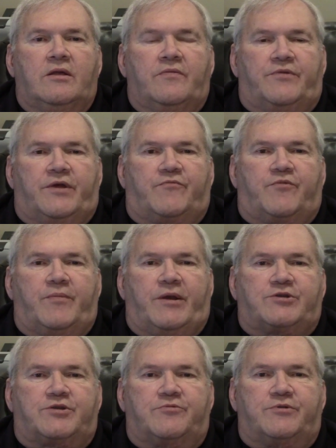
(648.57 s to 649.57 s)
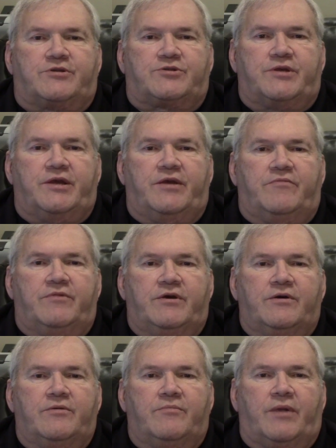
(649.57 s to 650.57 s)
The information received
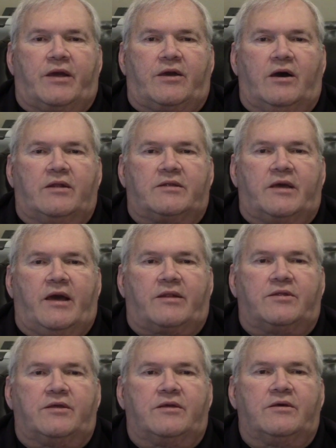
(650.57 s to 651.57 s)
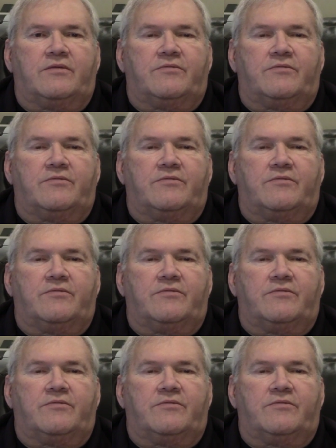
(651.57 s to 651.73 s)
by contacting